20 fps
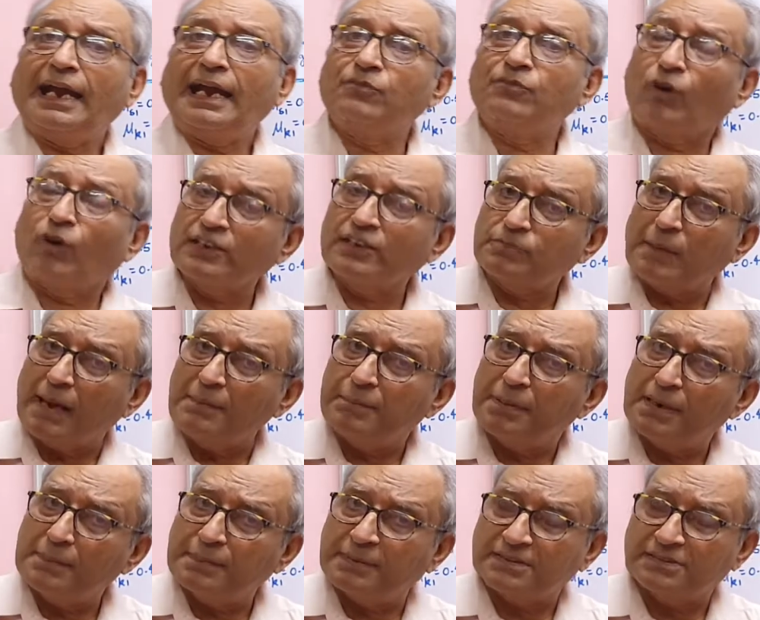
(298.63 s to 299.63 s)
And what is my
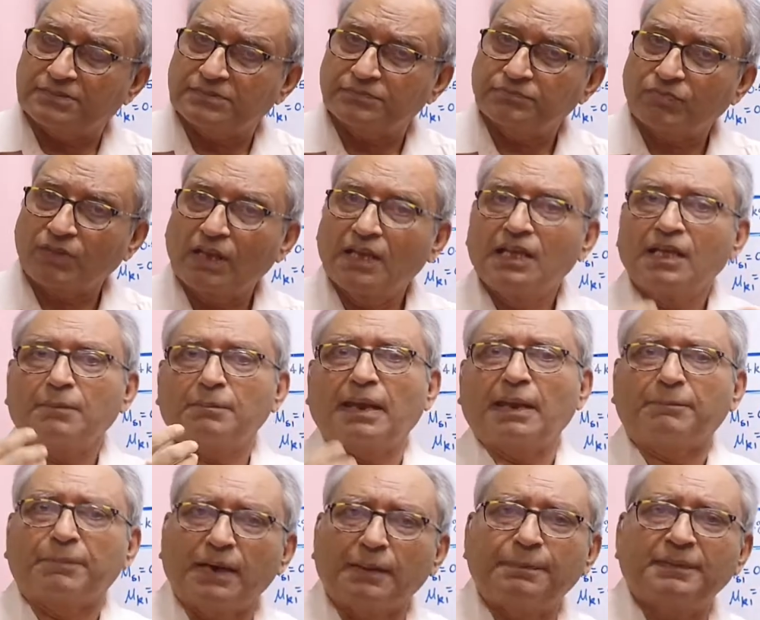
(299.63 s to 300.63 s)
purpose?
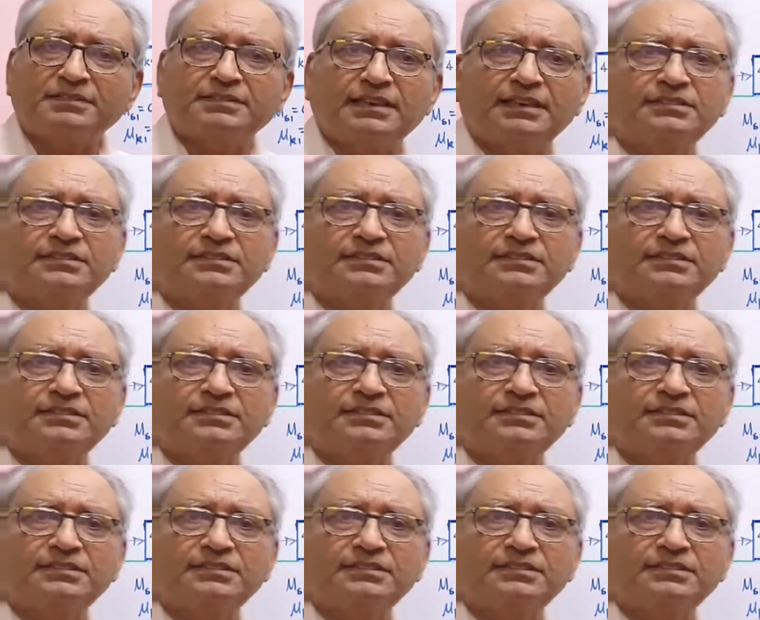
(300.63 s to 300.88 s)
My purpose